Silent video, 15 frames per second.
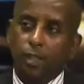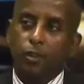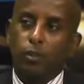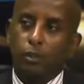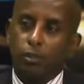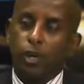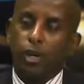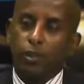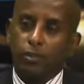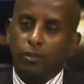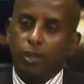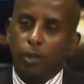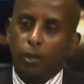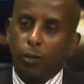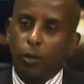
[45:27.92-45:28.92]
You're right.
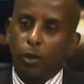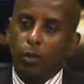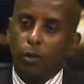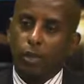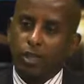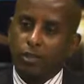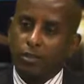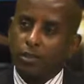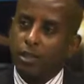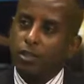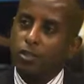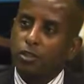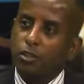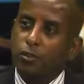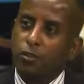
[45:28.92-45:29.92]
One
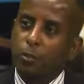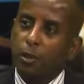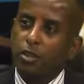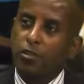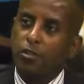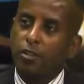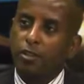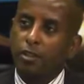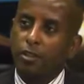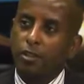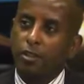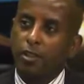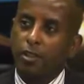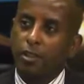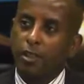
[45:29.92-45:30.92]
organization to mention
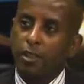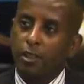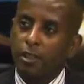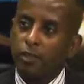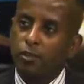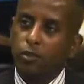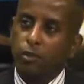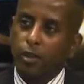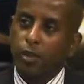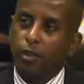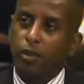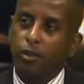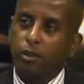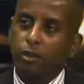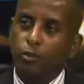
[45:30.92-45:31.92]
in this
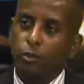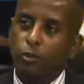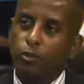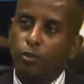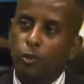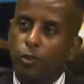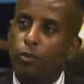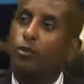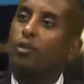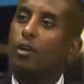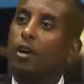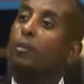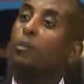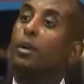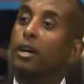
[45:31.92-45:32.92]
regard is also
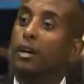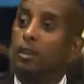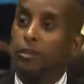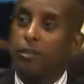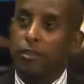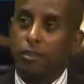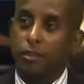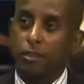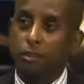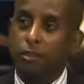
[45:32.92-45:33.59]
Starbucks.